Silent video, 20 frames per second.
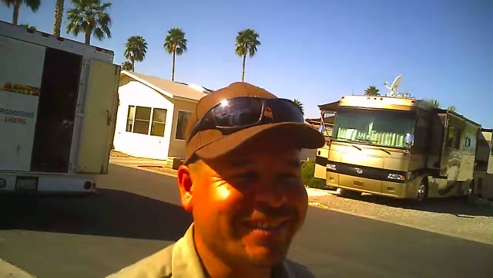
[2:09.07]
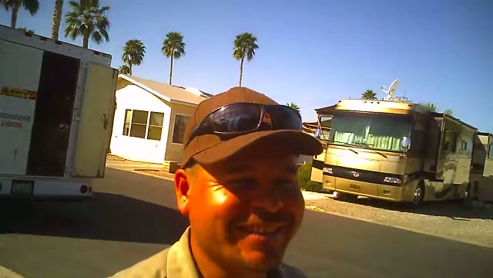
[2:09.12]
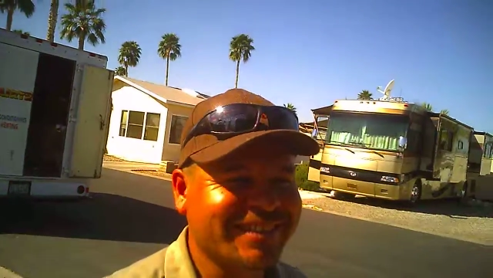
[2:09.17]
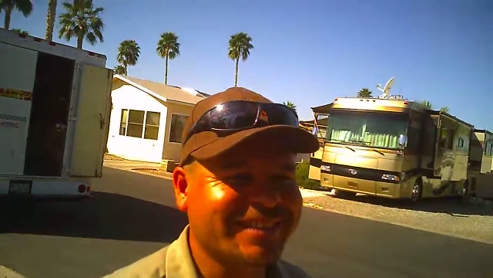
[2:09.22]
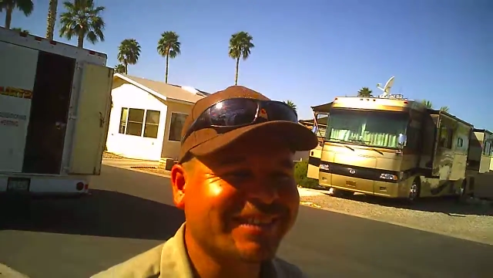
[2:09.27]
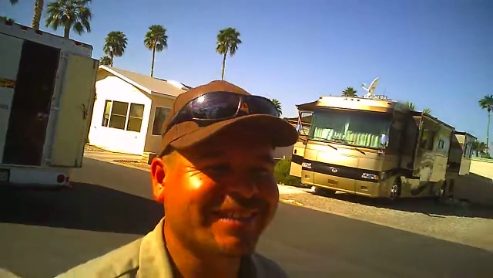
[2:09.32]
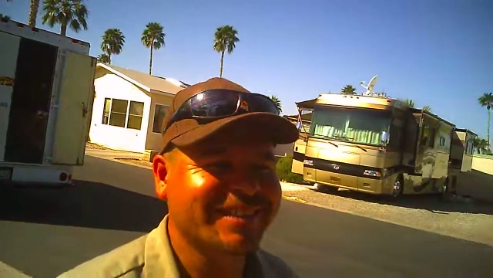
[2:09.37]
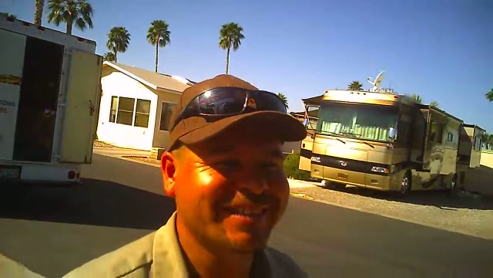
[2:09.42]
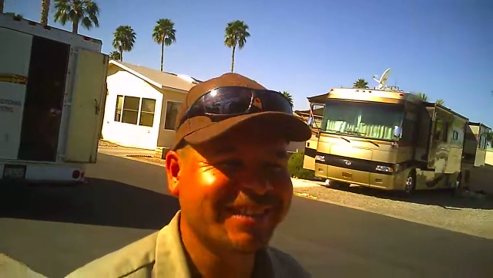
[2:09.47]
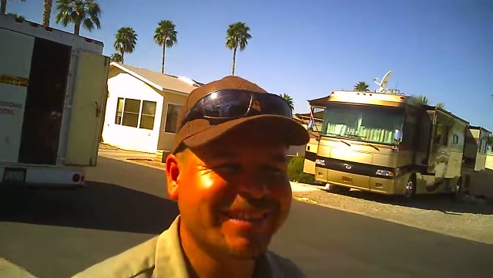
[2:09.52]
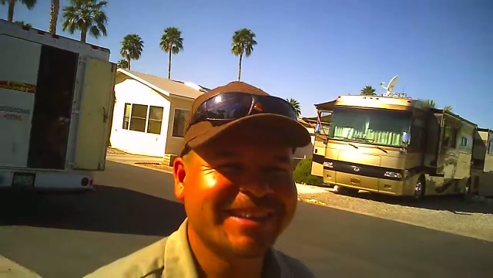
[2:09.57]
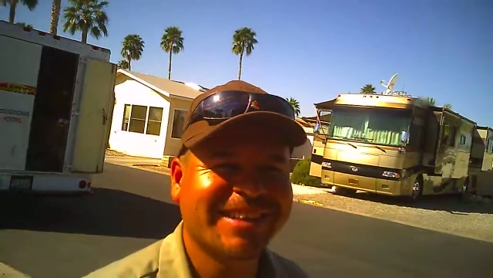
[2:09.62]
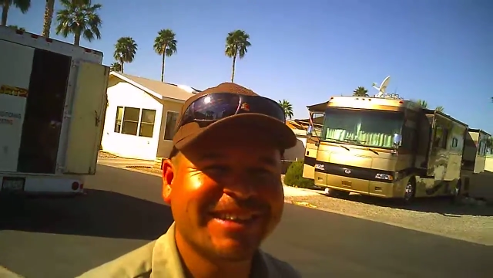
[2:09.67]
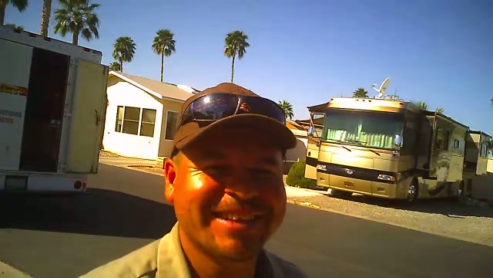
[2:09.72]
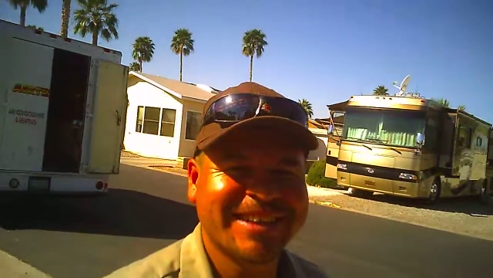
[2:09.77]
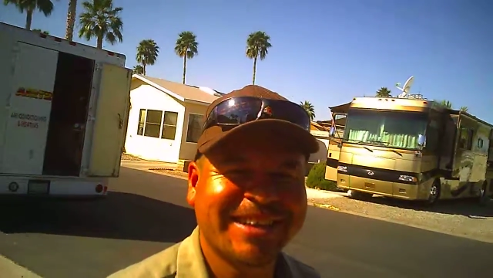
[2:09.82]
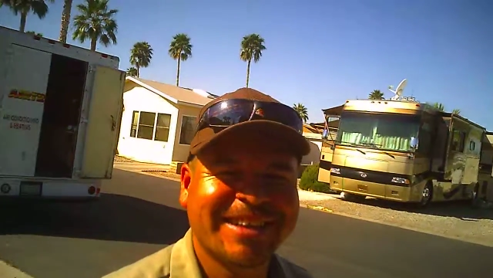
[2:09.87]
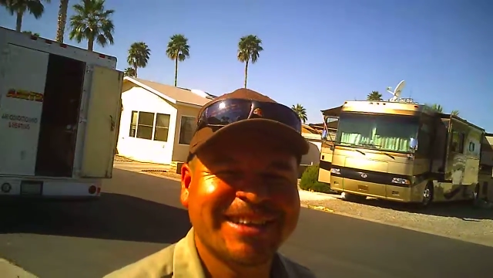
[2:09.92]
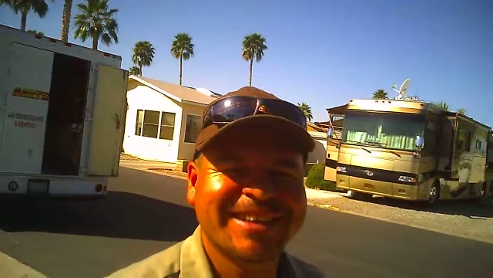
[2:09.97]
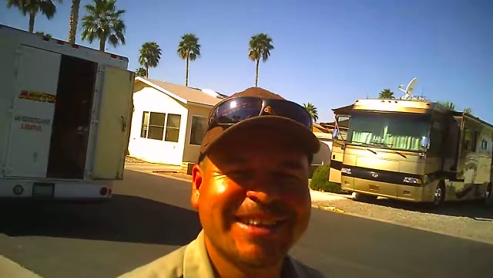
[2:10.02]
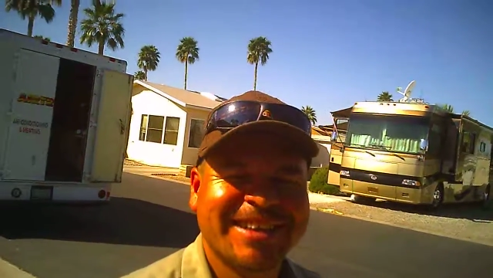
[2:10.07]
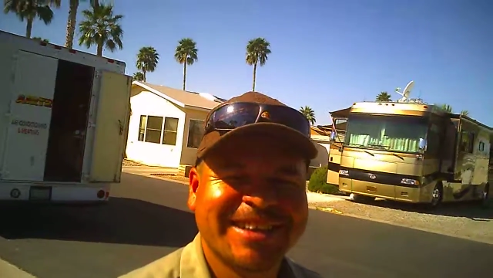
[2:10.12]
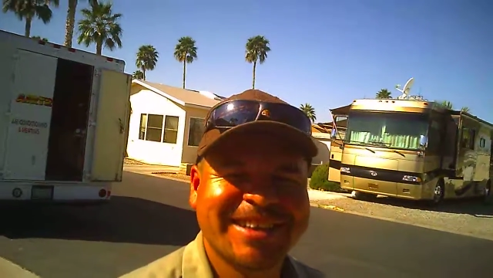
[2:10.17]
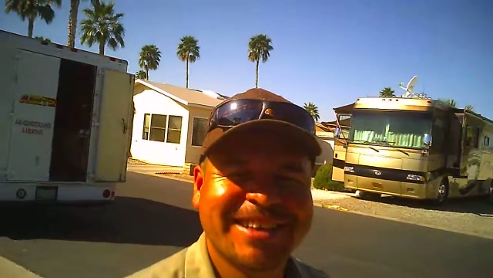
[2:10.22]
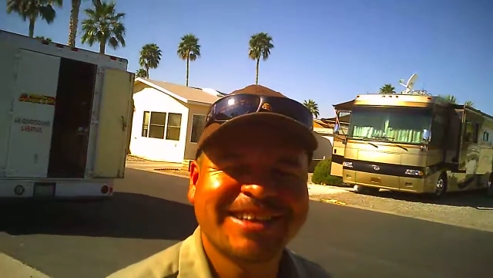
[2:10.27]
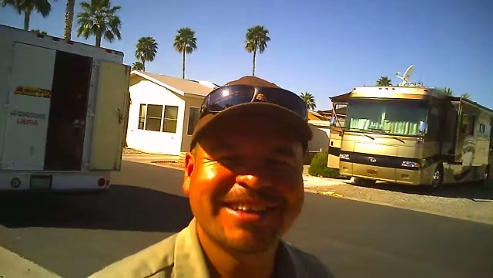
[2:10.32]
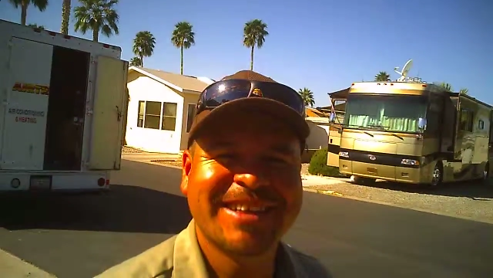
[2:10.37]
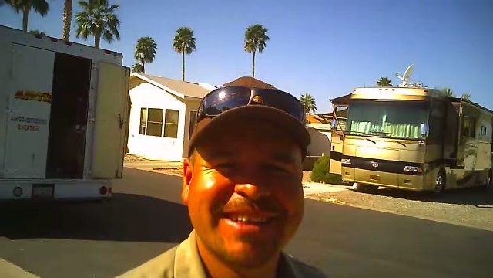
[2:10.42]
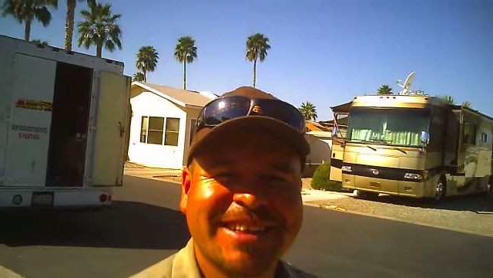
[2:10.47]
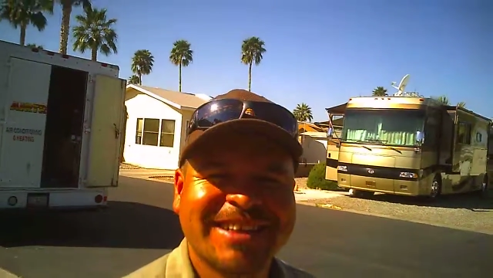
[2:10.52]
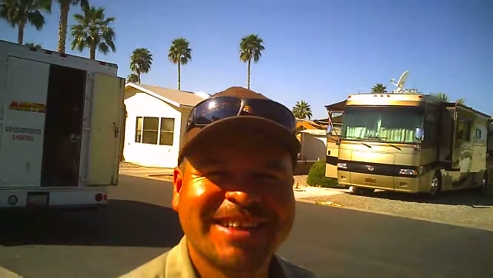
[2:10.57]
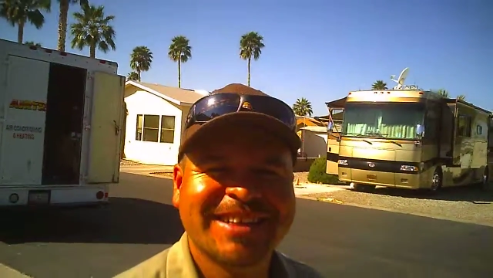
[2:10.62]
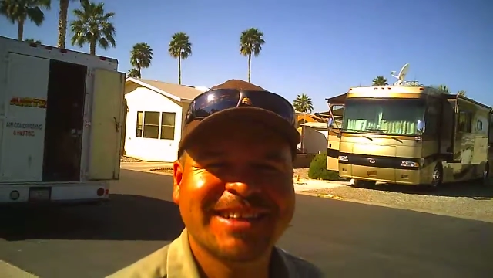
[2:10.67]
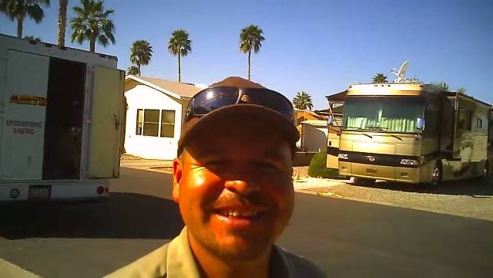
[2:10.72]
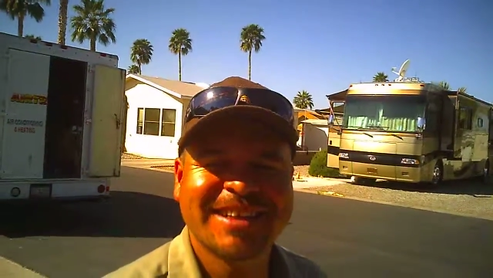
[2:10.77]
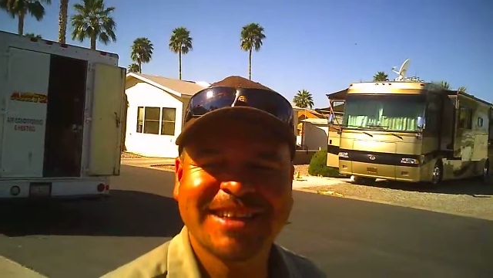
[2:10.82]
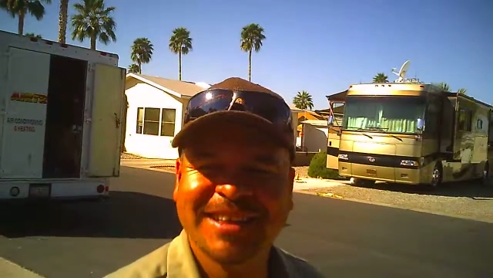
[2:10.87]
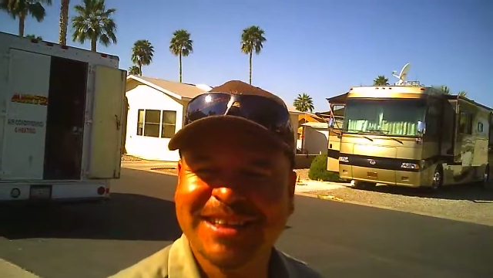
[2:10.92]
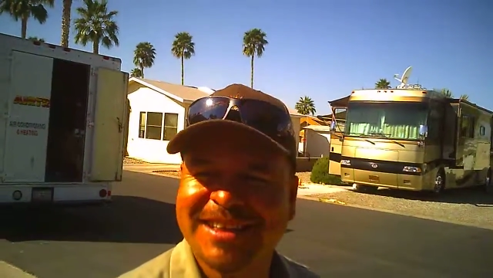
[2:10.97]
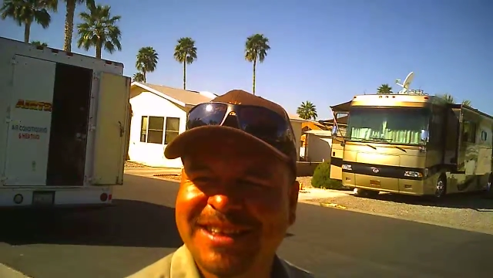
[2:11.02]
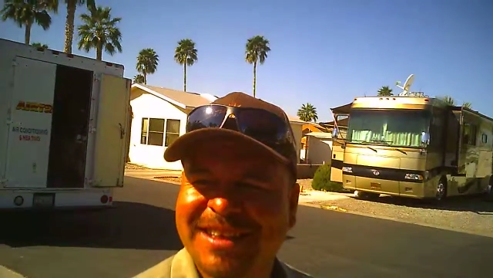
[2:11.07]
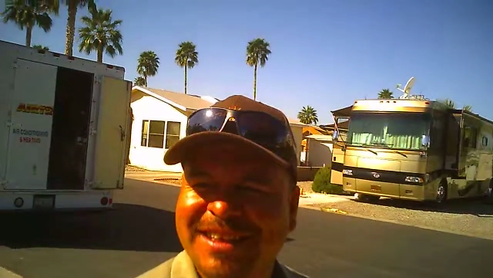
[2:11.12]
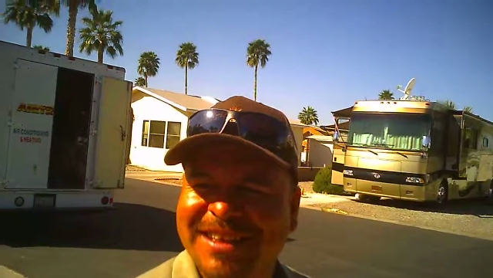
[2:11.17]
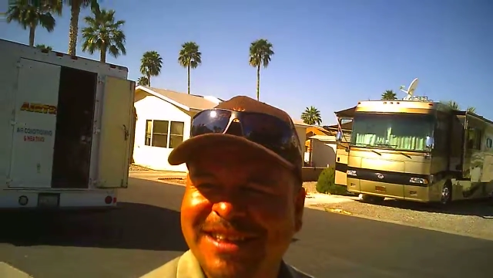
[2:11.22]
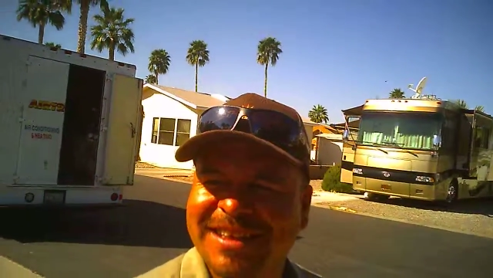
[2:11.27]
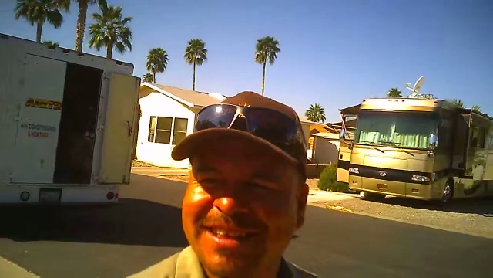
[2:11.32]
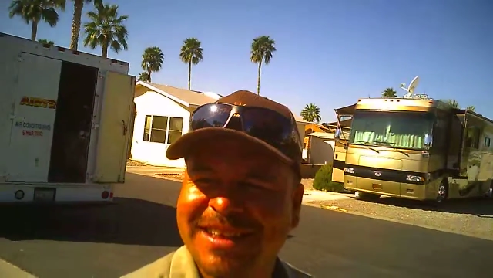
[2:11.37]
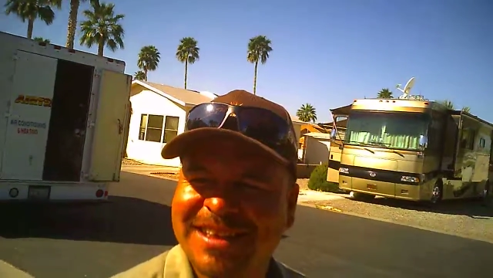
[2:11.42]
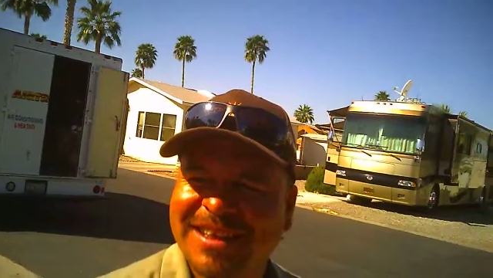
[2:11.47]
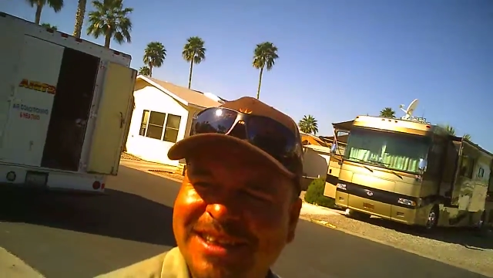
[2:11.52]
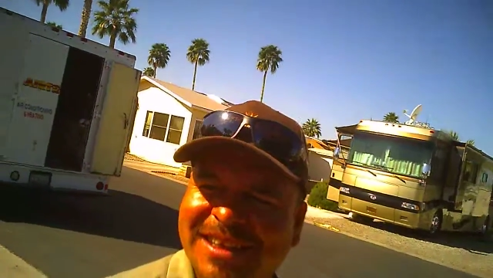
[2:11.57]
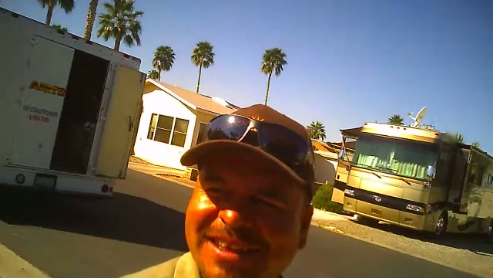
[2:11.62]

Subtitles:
Oh, we're probably at 15 hours a day. And in the